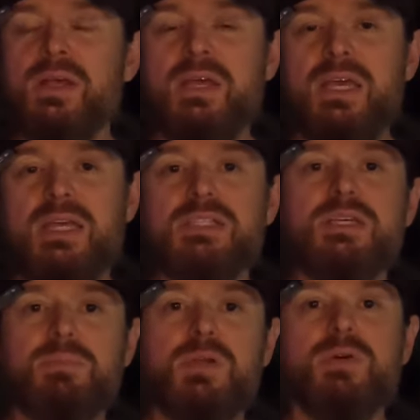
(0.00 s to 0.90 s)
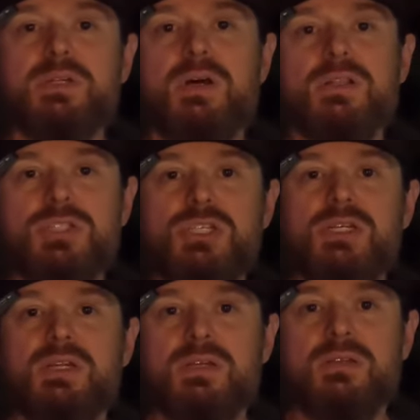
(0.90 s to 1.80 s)
he ends up, you know,
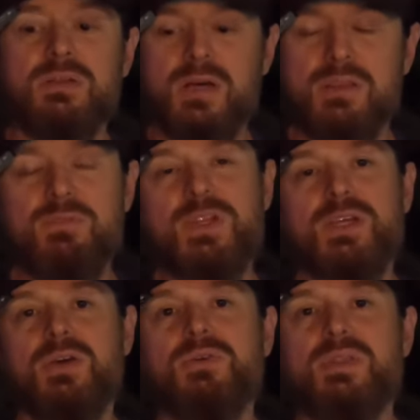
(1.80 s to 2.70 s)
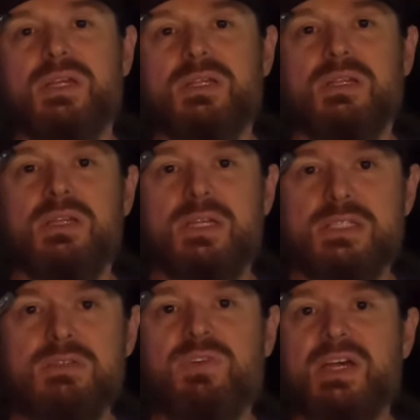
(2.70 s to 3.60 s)
acknowledging on the video that it
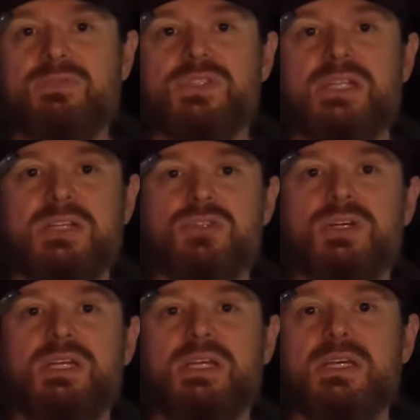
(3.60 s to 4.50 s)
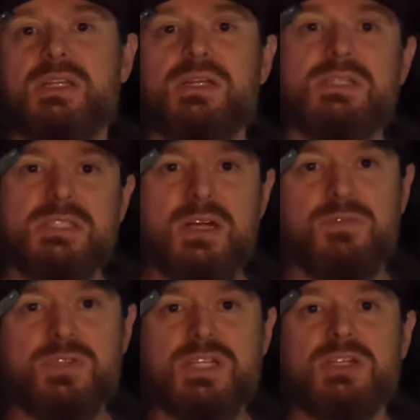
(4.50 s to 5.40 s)
is in fact for Stat Trucking Inc., that it's not
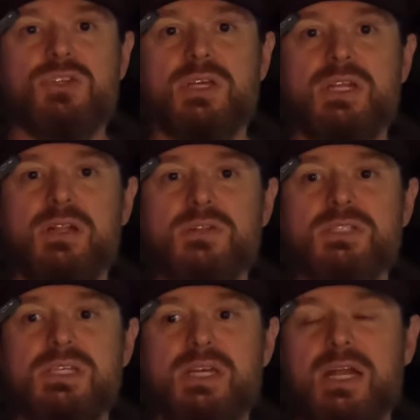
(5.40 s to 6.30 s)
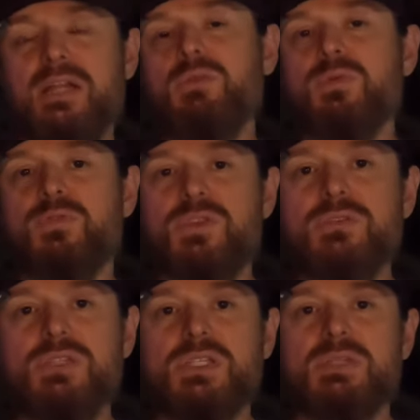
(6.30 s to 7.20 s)
for Stat Trucking LLC, and I don't
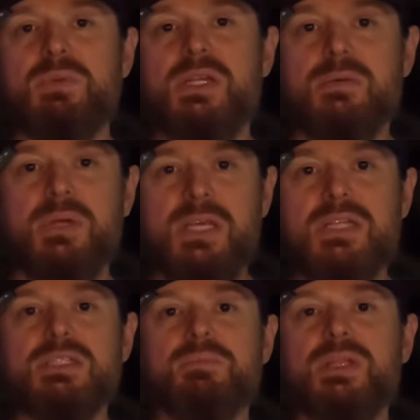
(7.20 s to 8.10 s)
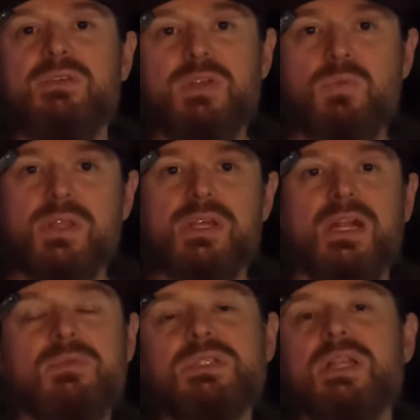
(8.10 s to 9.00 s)
refuse the subpoena, but he ends up leaving with it.
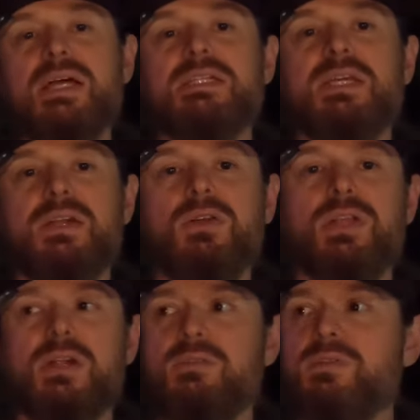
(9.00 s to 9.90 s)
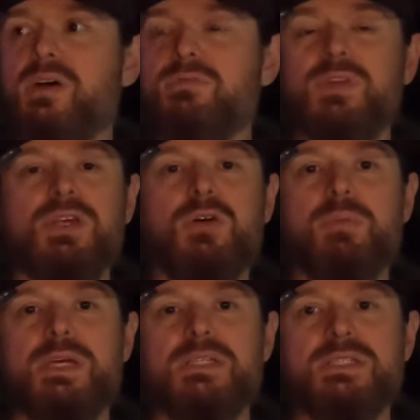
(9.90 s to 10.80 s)
And I was glad to get all that on video
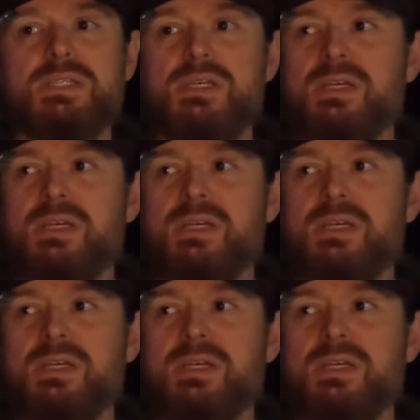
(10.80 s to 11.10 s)
because,